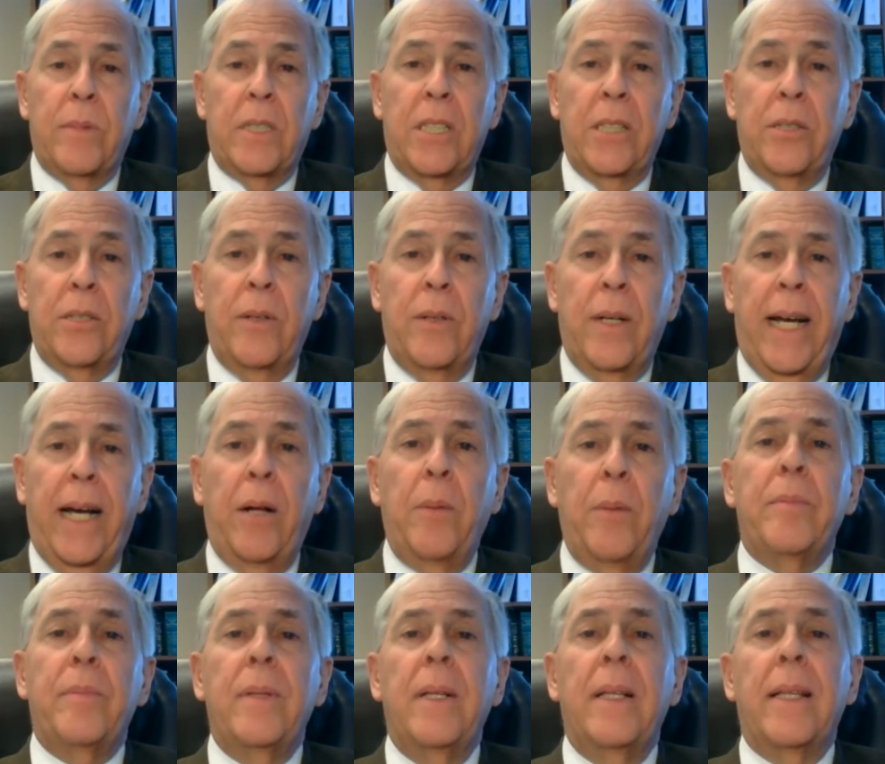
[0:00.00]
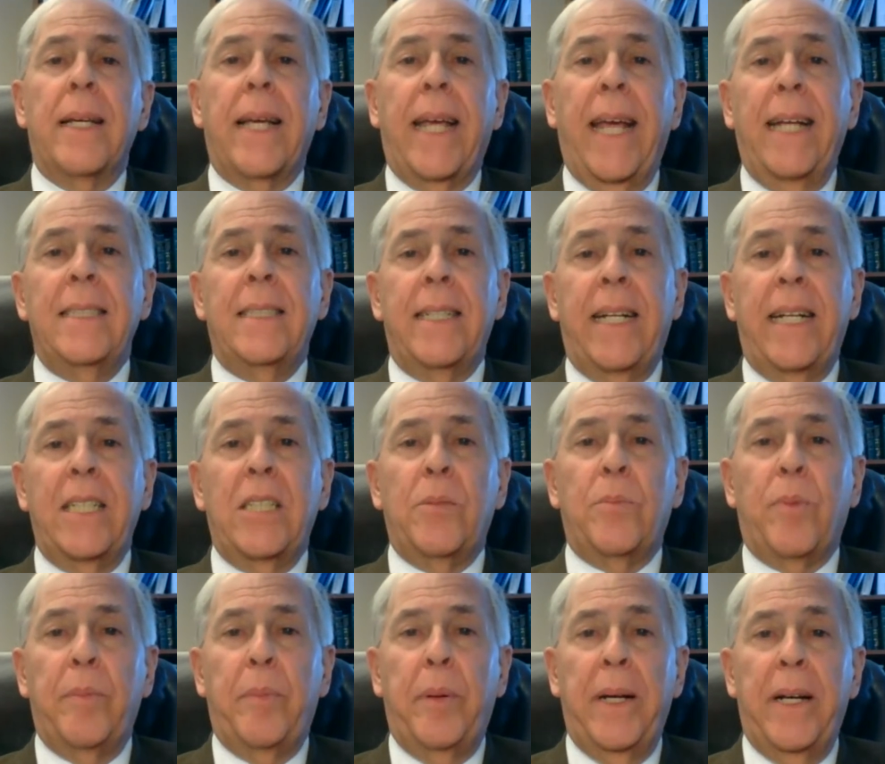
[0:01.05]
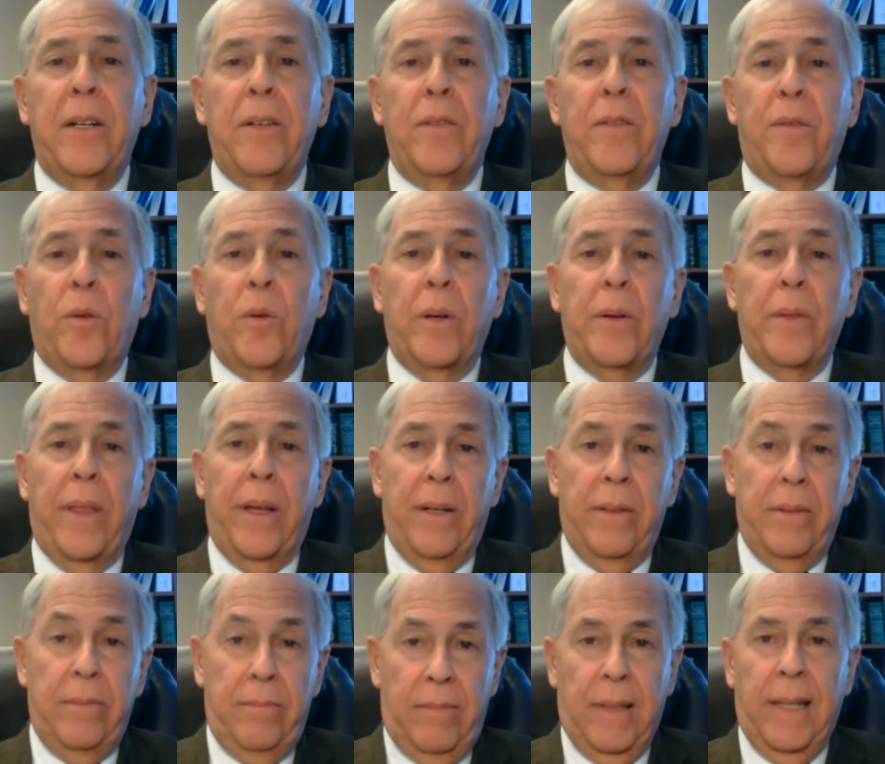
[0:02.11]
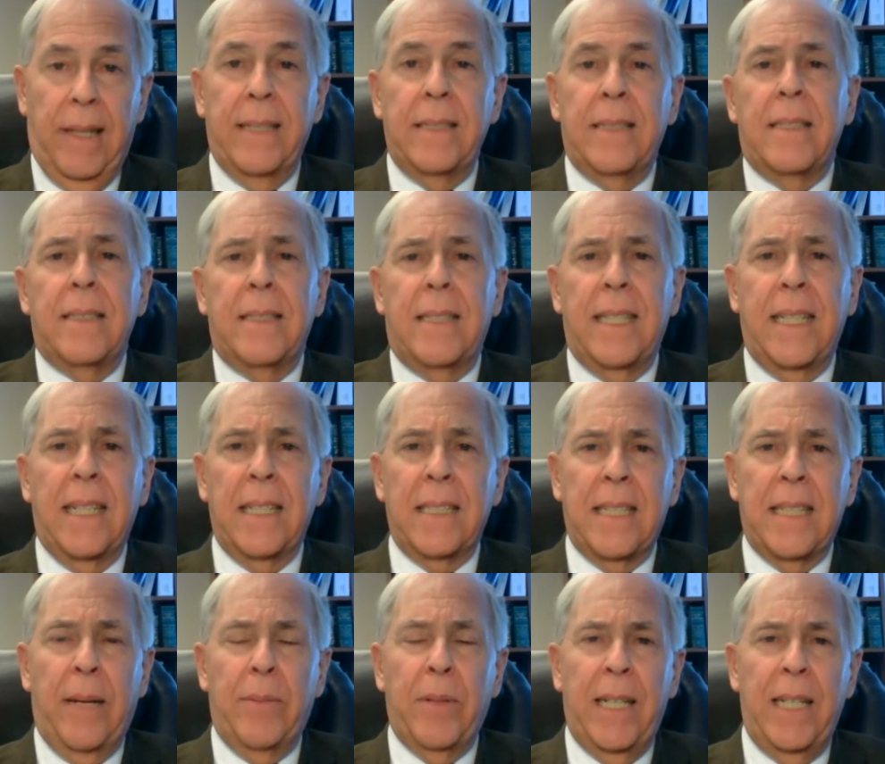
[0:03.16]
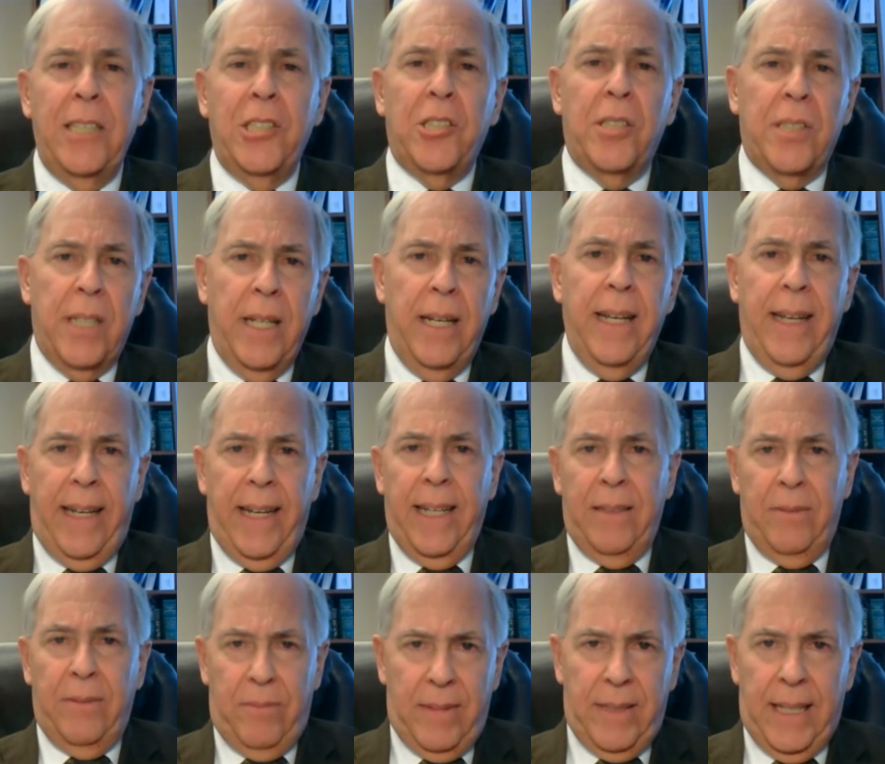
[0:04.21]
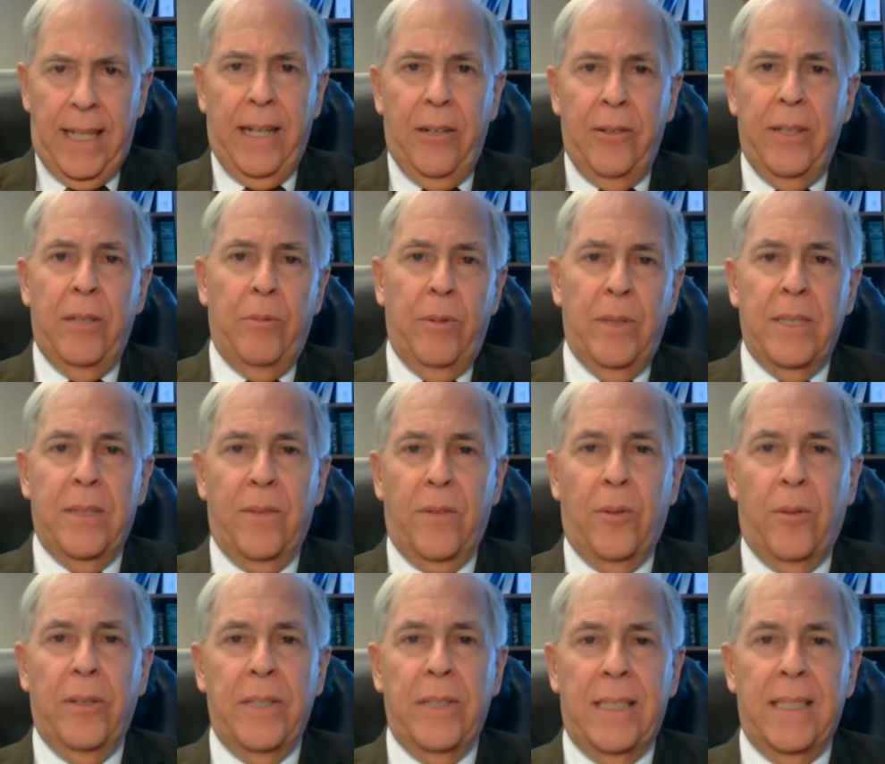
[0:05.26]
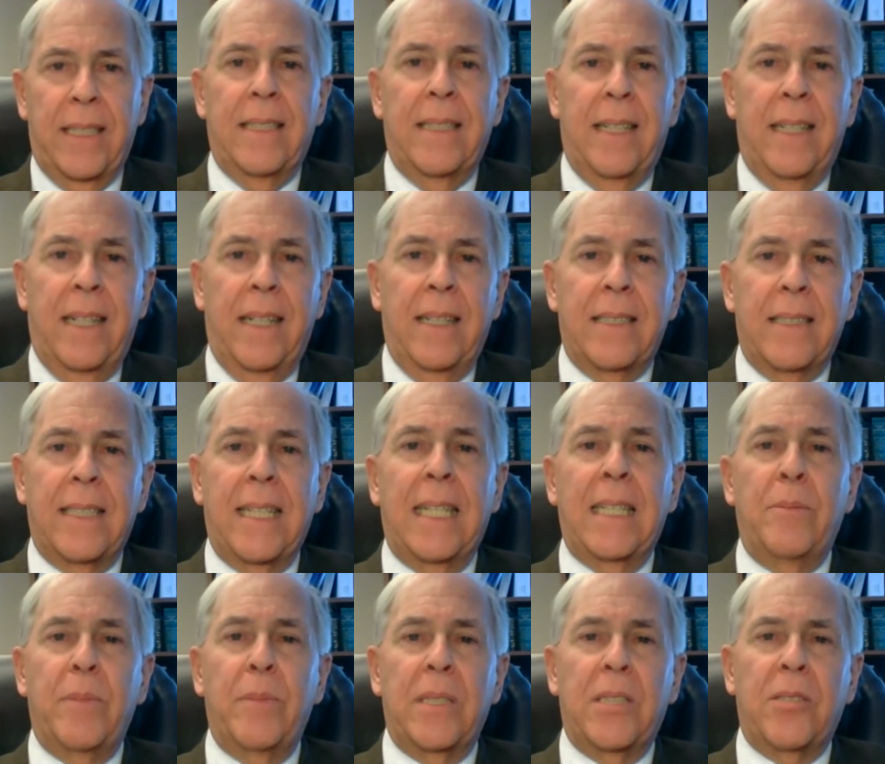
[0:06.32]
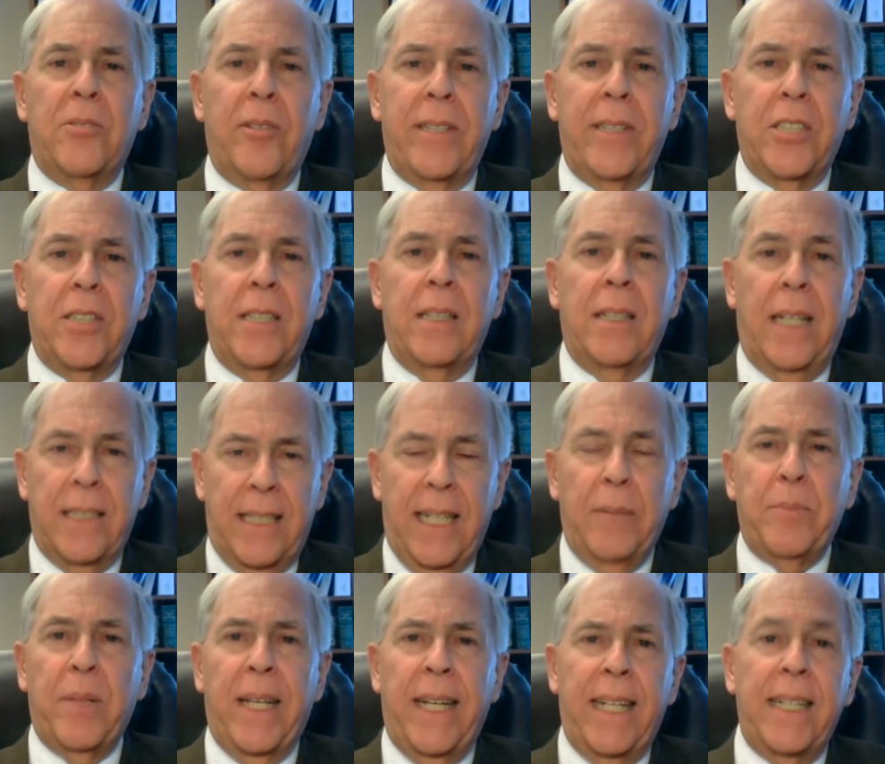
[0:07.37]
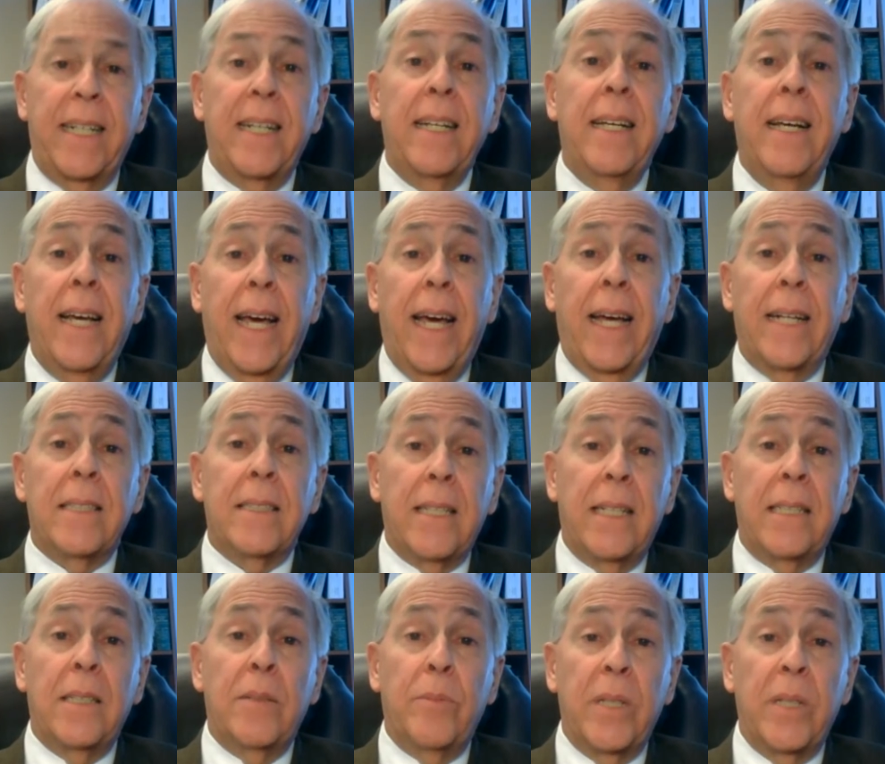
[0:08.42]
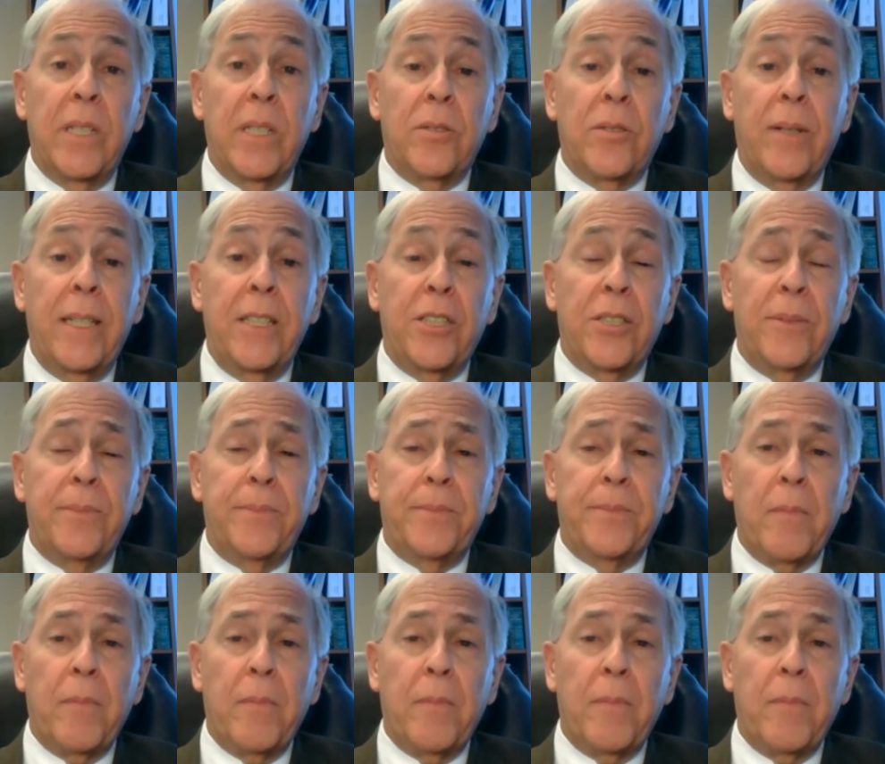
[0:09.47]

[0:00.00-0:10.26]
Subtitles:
to help candidates prepare for their licensing examinations. And the area was, of course, in estate administration, estate planning, and estate administration.